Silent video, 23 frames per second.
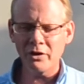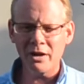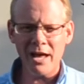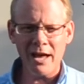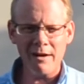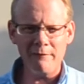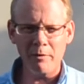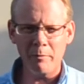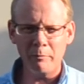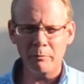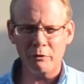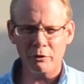
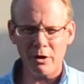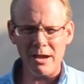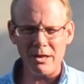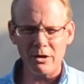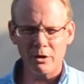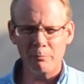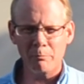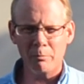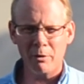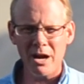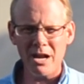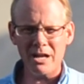have a
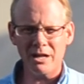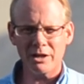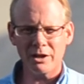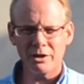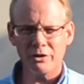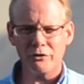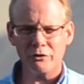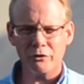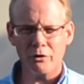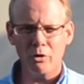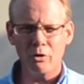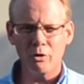trailer brake
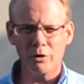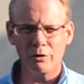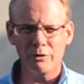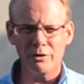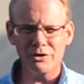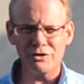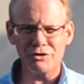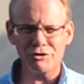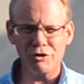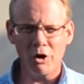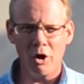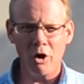controller
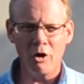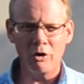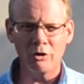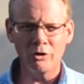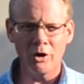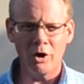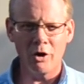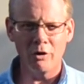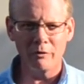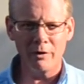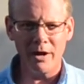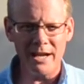installed
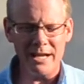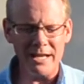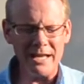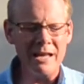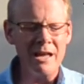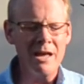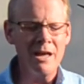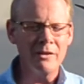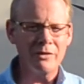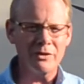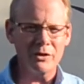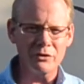already.
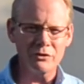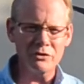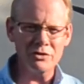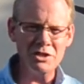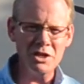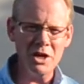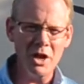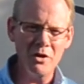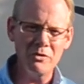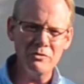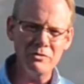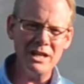There's
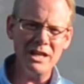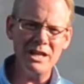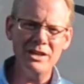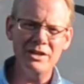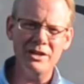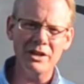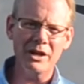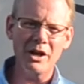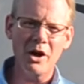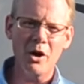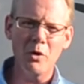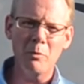no need
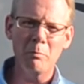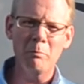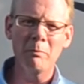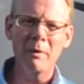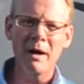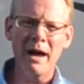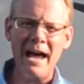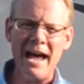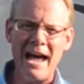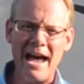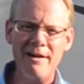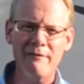to go
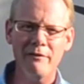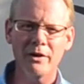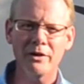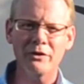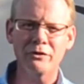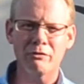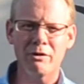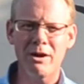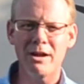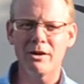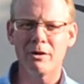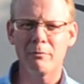have a
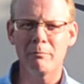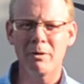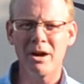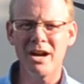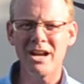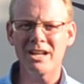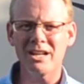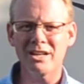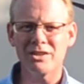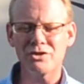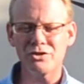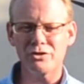trailer
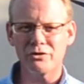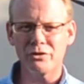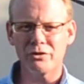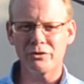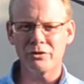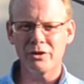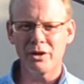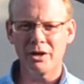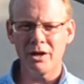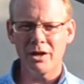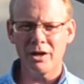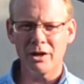brake in,
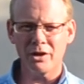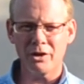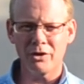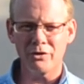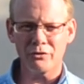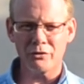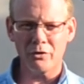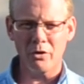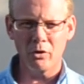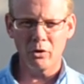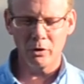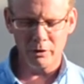uh,
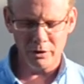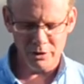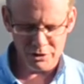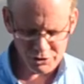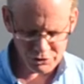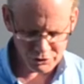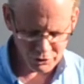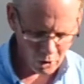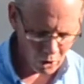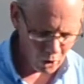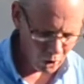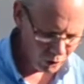controller
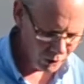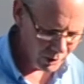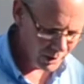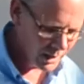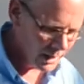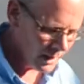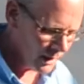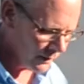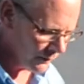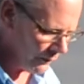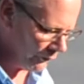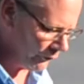installed.
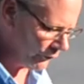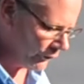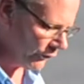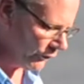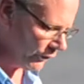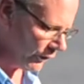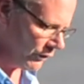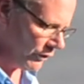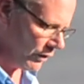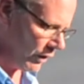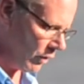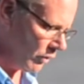This is
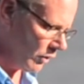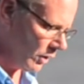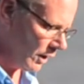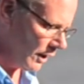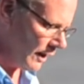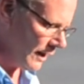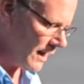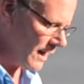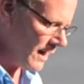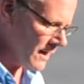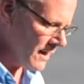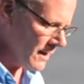a
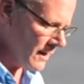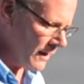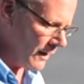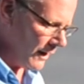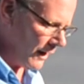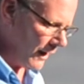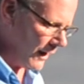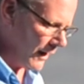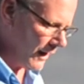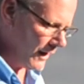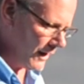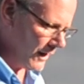totally
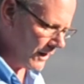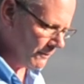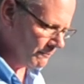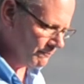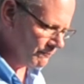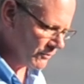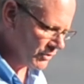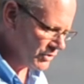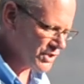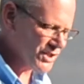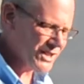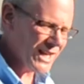um,
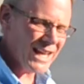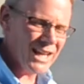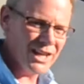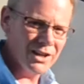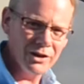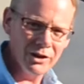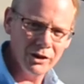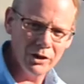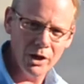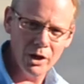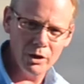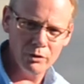
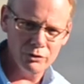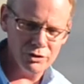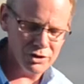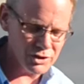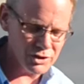standalone